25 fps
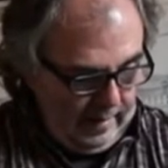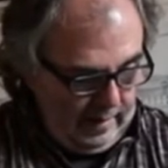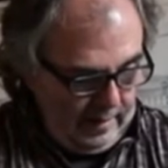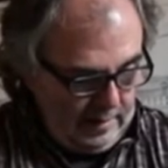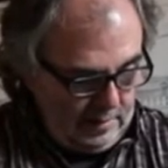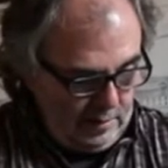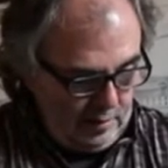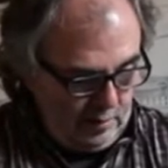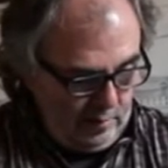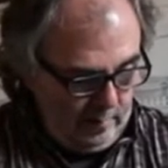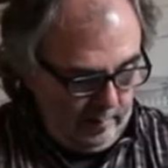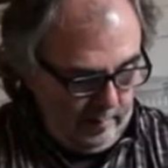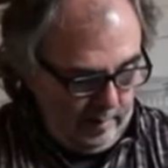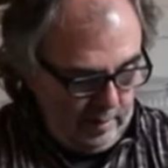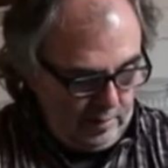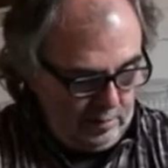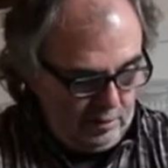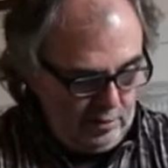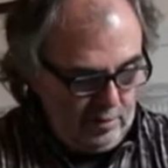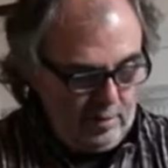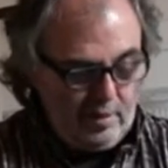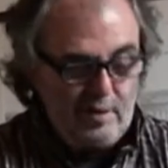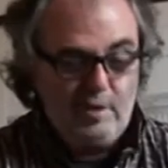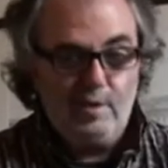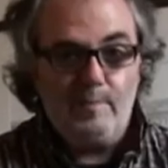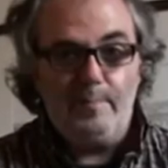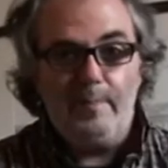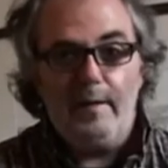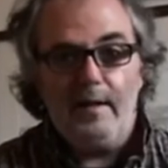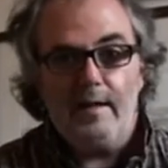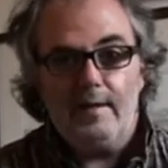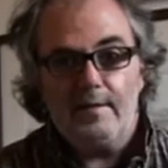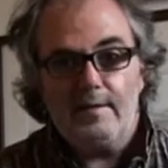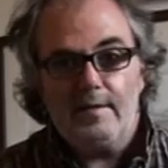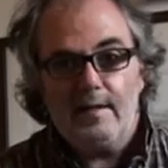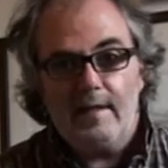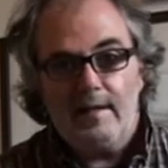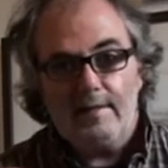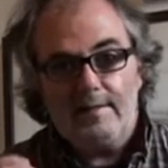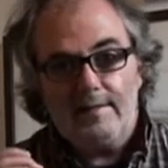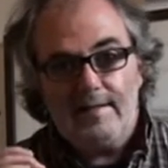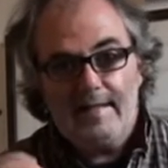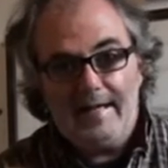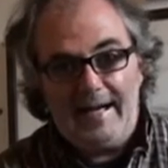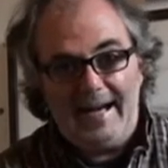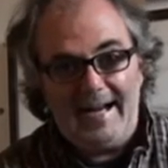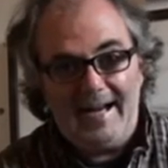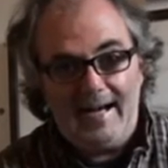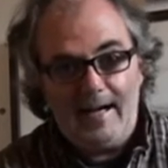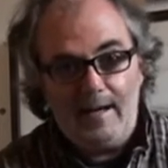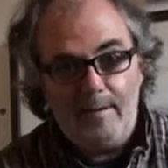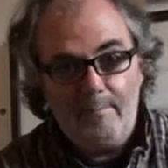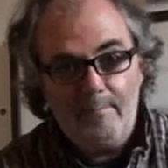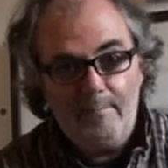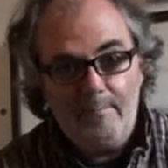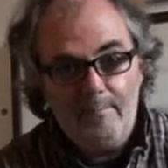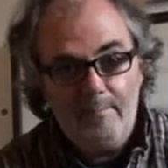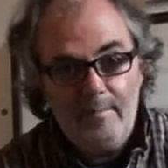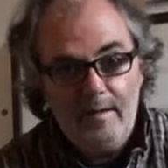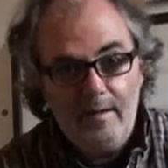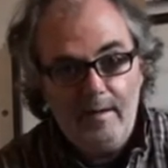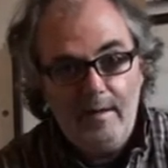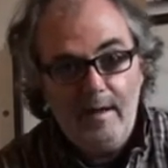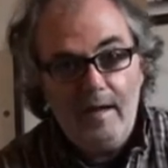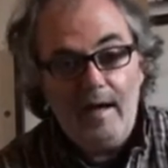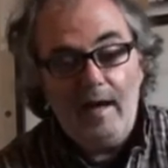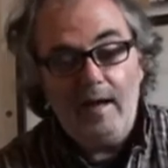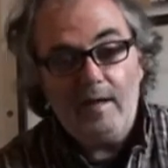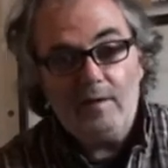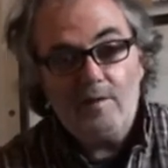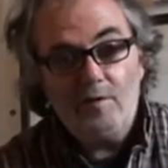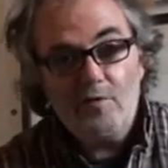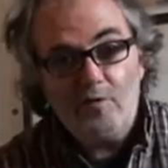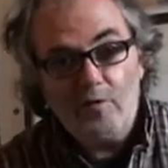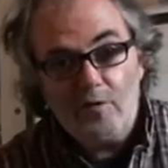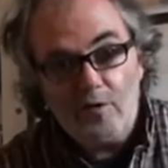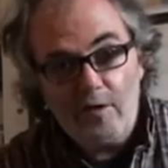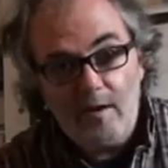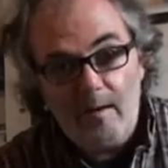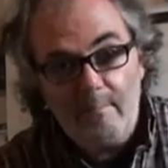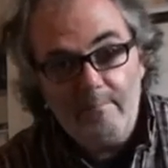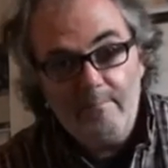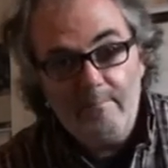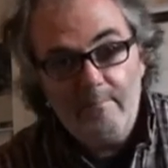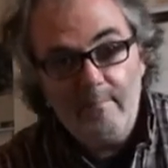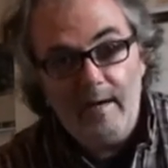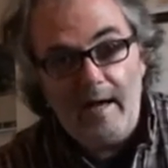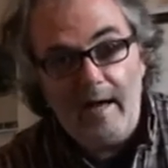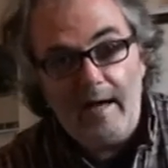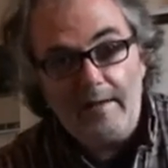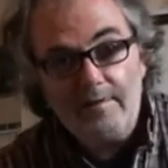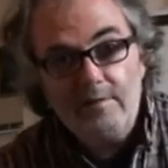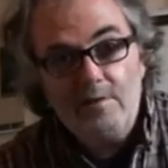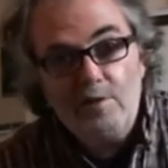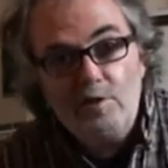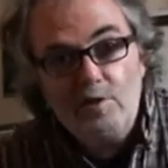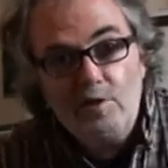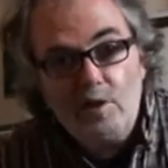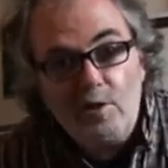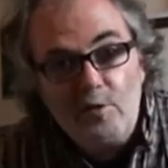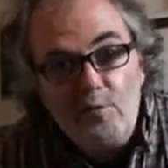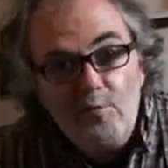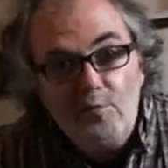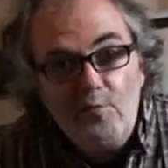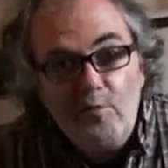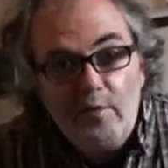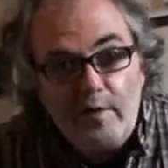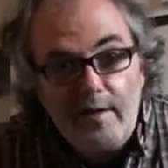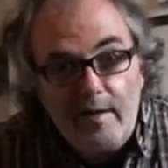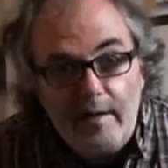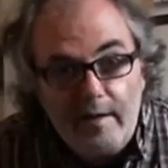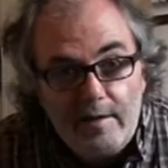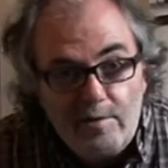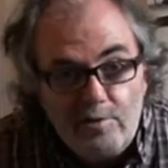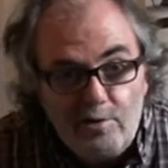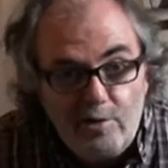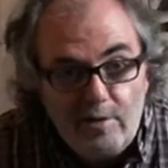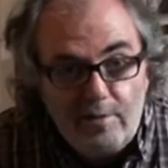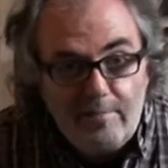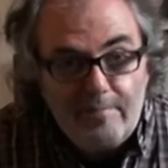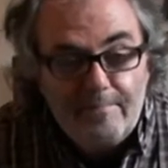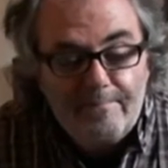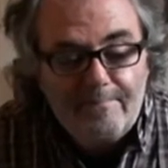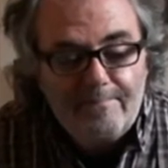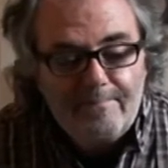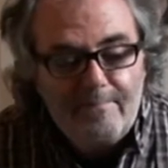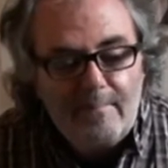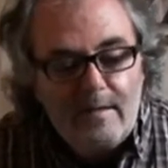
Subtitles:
so much the spirit can calm as rum and true religion.